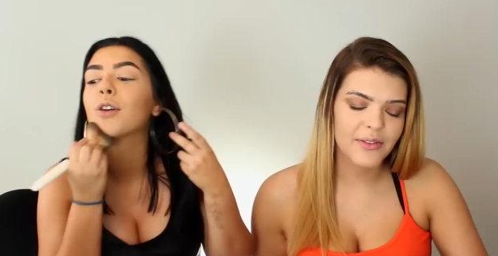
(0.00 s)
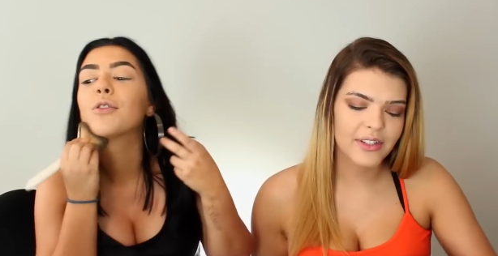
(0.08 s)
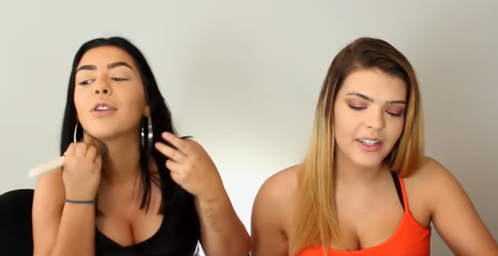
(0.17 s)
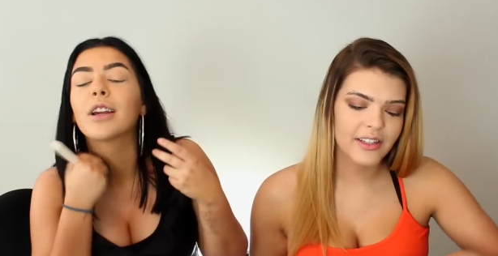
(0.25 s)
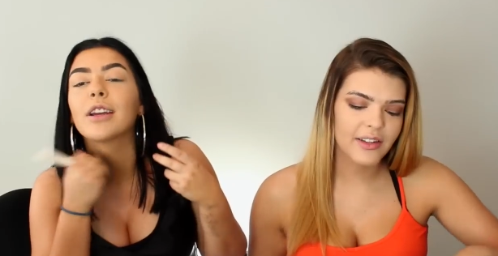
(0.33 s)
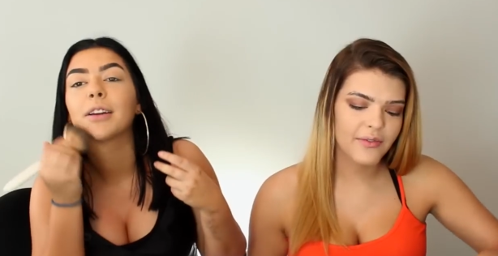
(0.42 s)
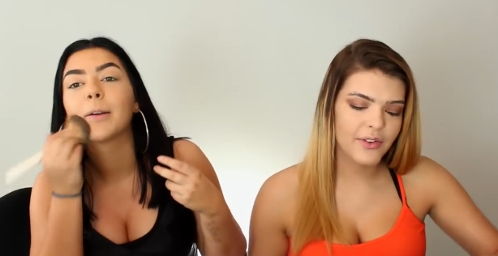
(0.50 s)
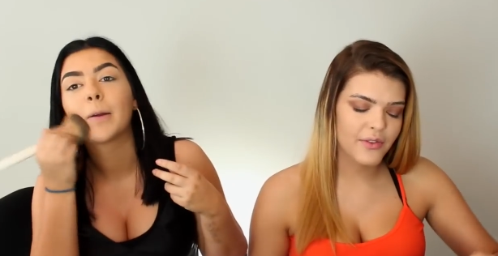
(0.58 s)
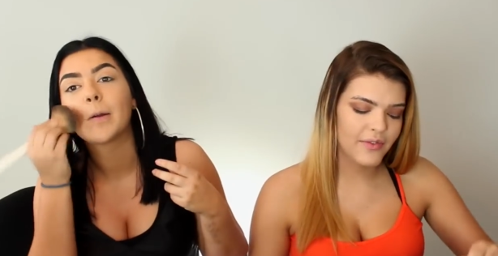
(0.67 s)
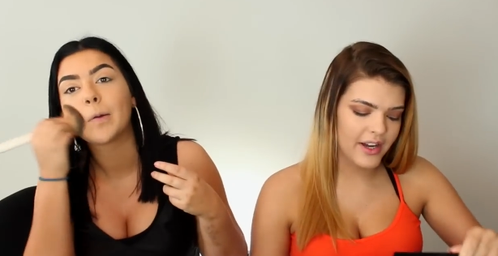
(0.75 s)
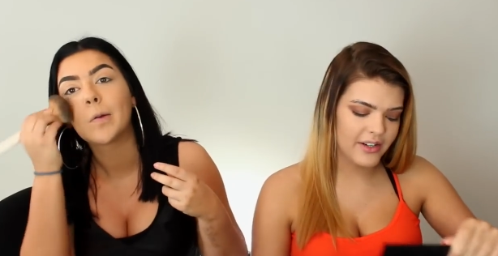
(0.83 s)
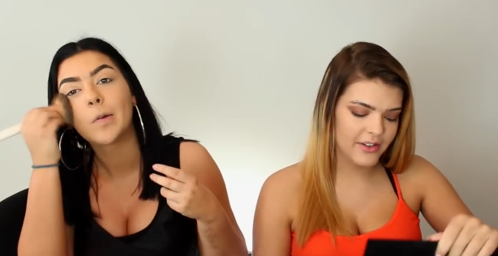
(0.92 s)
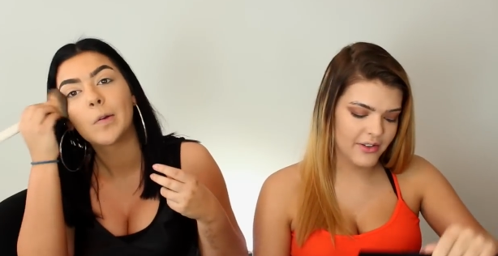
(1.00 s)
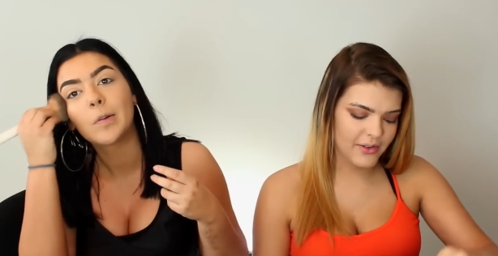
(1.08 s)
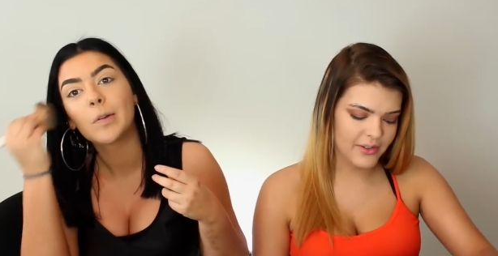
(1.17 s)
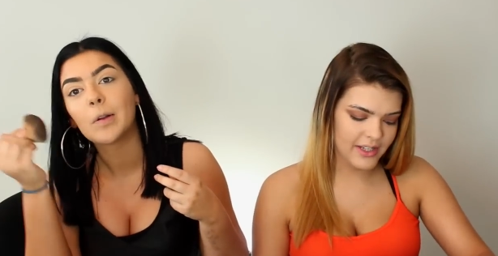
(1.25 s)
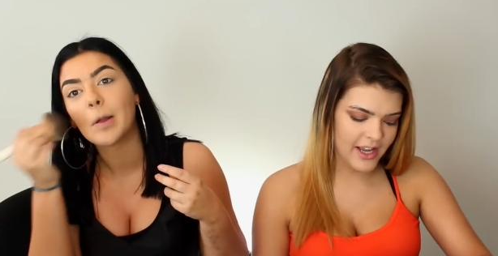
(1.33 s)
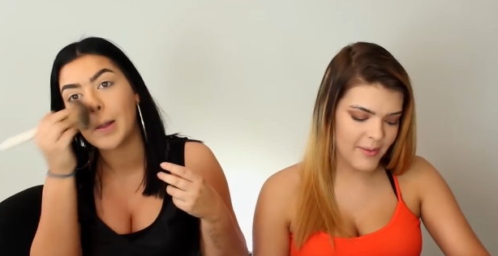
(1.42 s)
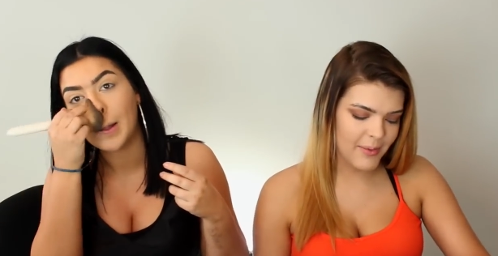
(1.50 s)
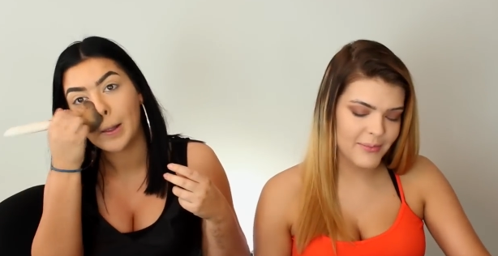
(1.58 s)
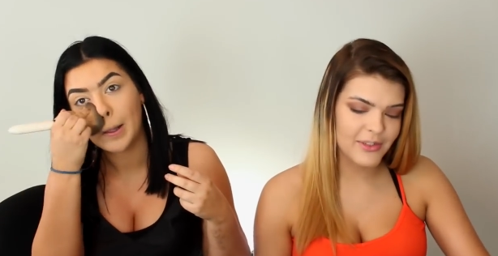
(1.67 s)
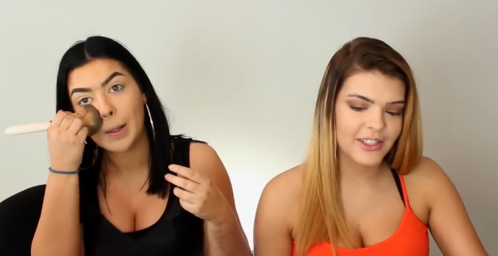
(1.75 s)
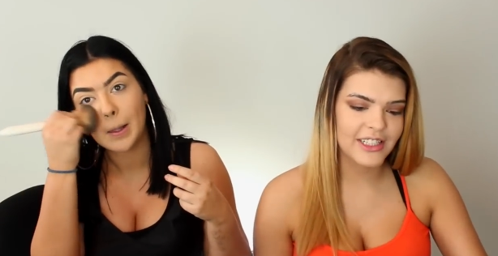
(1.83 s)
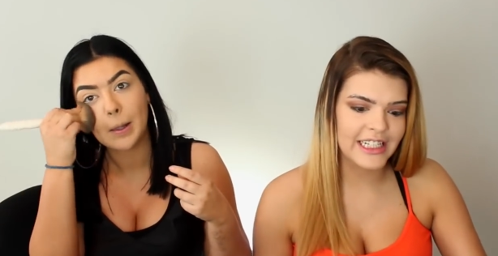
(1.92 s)
Speaker 1: was looking at the viewfinder the whole time. I'm
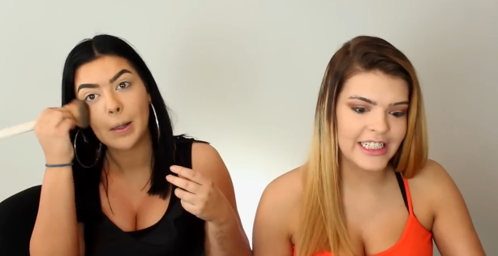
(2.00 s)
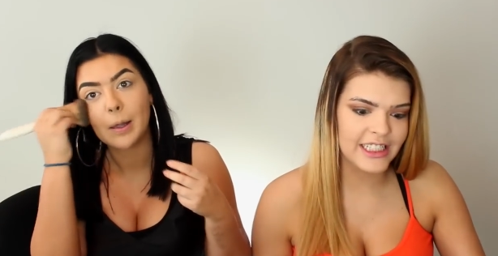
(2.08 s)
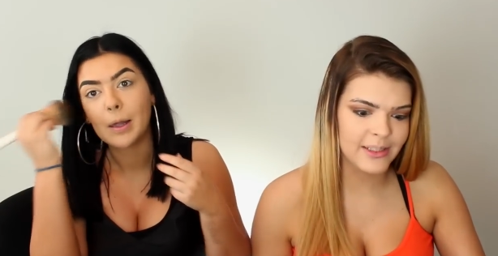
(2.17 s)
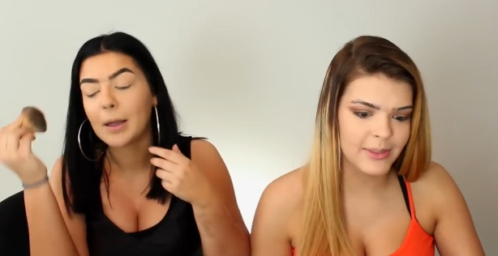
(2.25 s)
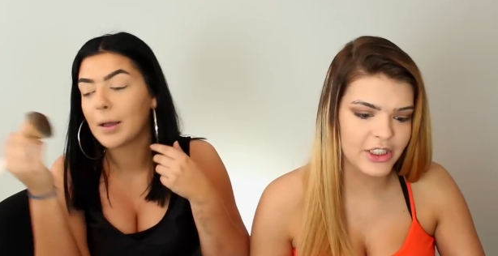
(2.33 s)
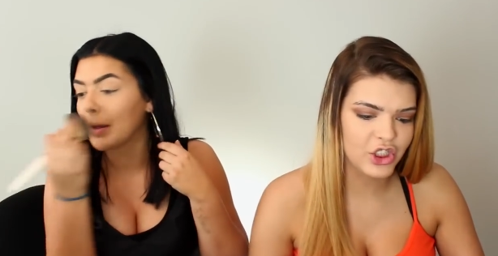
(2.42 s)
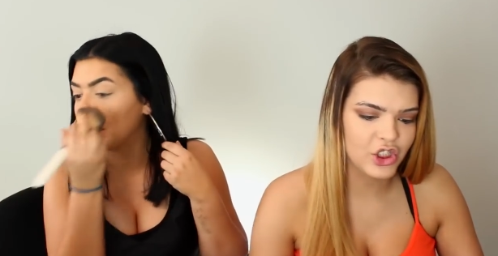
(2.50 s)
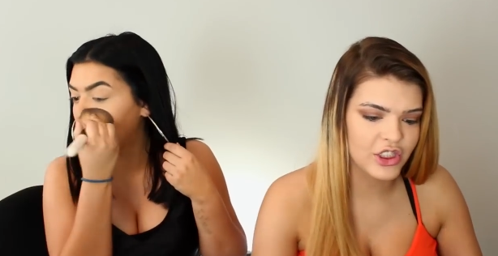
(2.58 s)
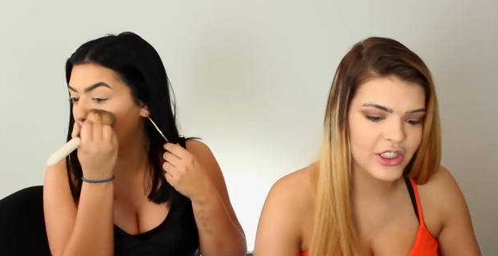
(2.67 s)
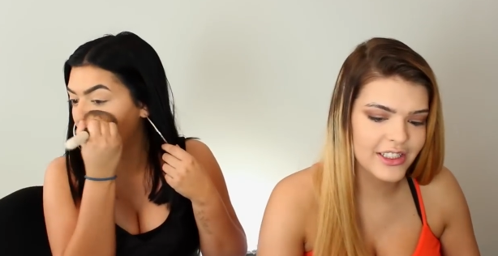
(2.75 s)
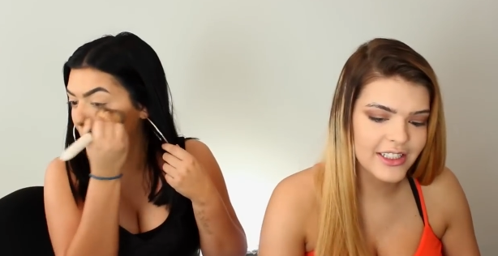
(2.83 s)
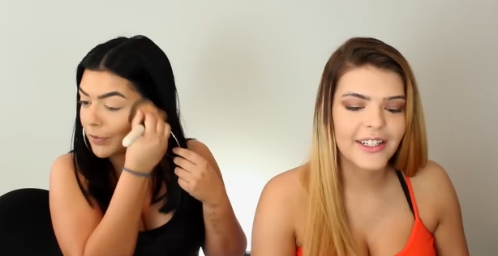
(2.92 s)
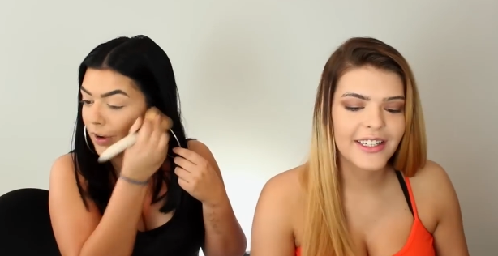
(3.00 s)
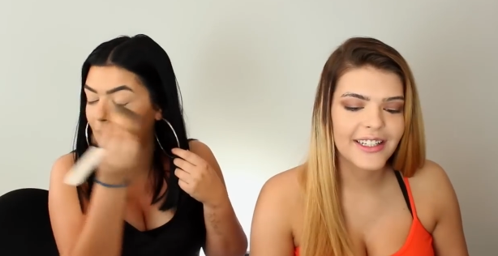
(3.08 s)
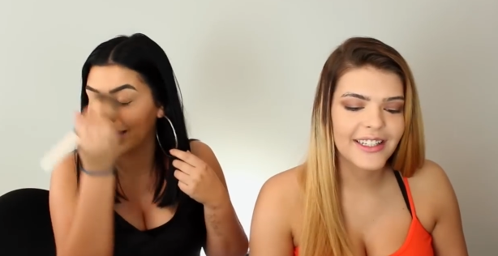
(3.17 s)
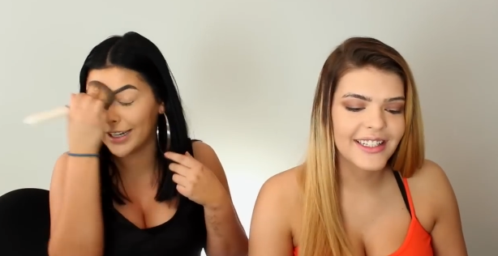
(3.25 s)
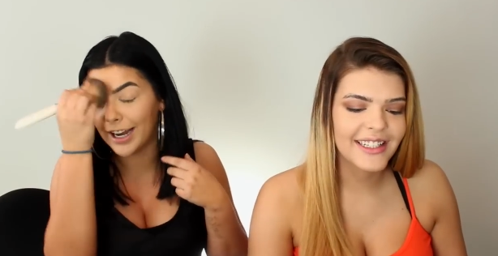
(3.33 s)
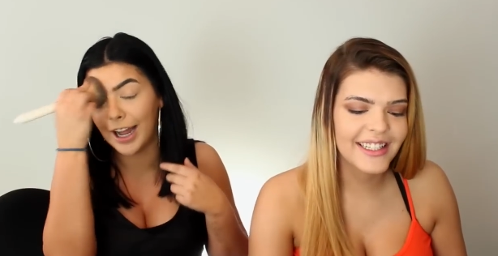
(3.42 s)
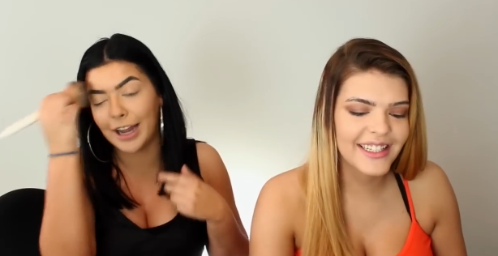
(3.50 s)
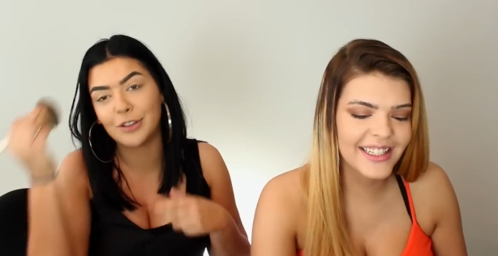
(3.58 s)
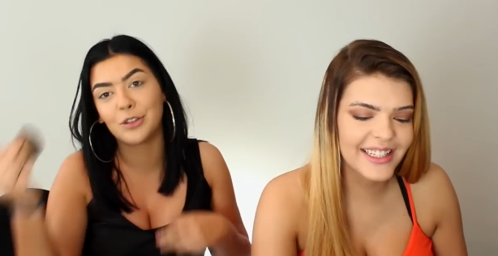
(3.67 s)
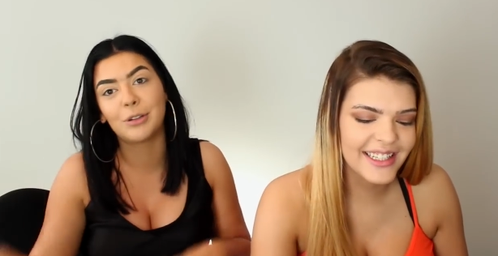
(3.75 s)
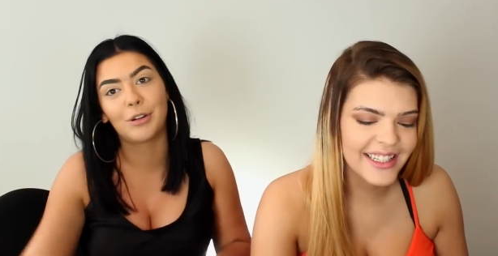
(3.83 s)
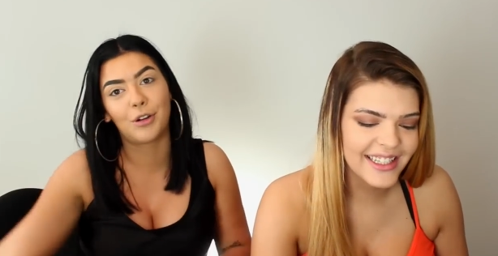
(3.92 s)
such an amateur. Fine,
Speaker 2: I
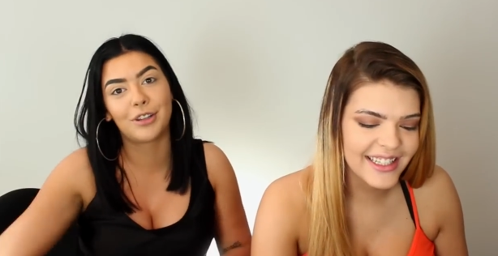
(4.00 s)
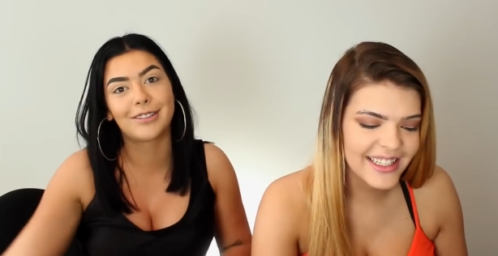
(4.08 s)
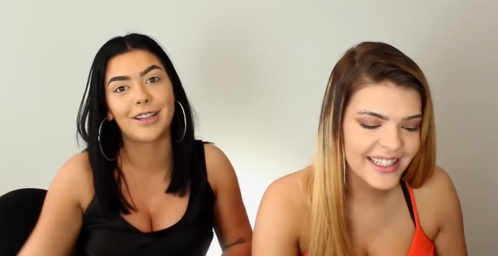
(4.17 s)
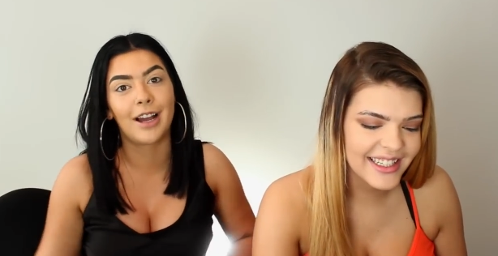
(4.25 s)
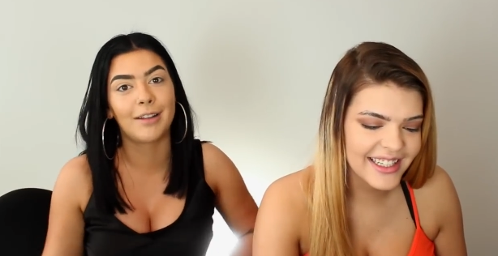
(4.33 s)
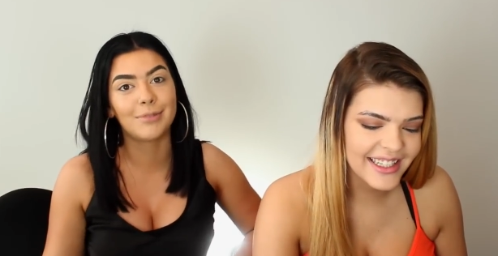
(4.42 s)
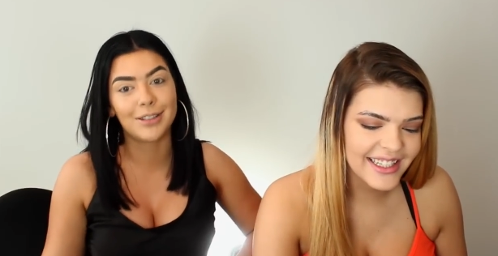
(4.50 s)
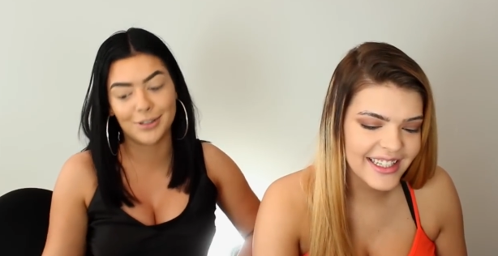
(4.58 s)
do it all the time